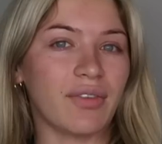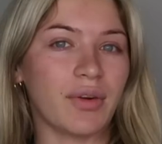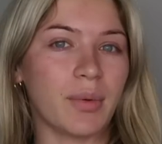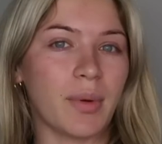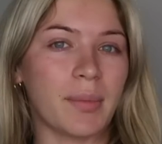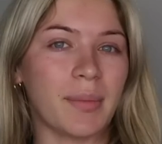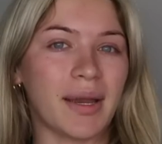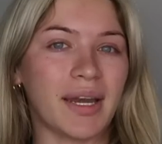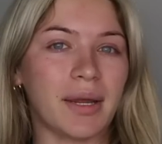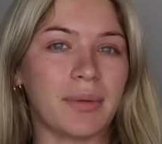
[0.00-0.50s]

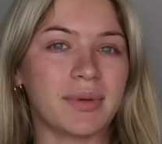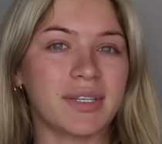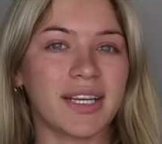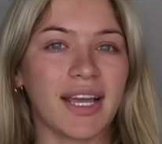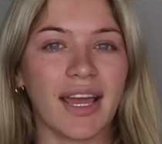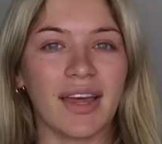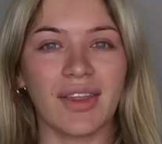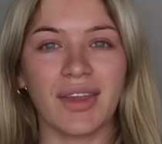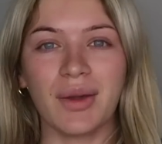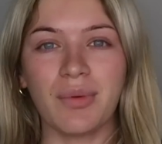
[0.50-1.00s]
everyone, my name is
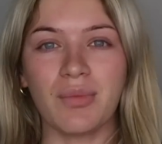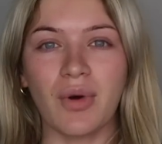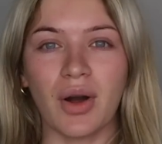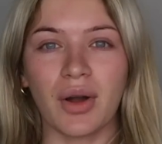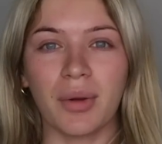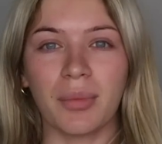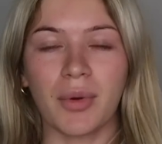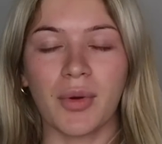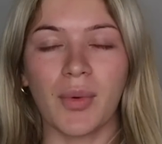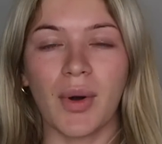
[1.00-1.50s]
Kaylie and
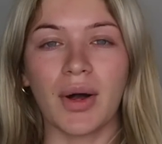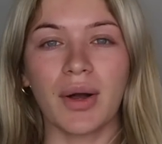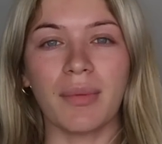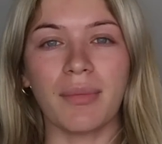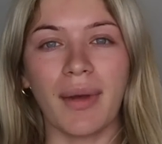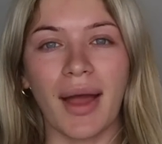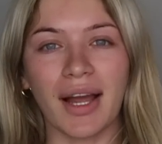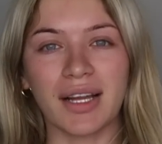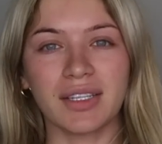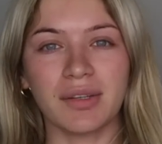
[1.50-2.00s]
welcome or
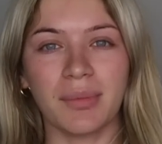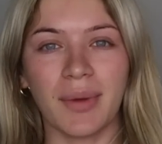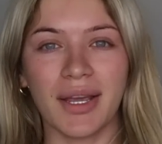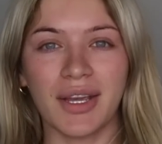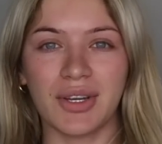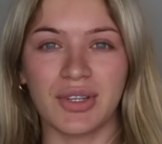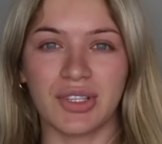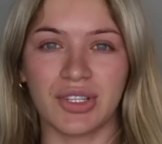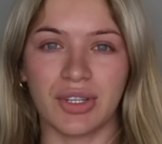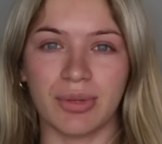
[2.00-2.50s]
welcome back to my
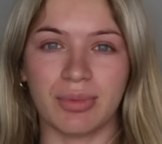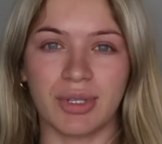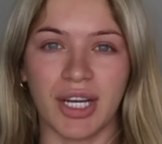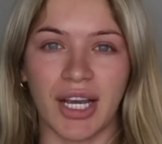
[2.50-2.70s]
YouTube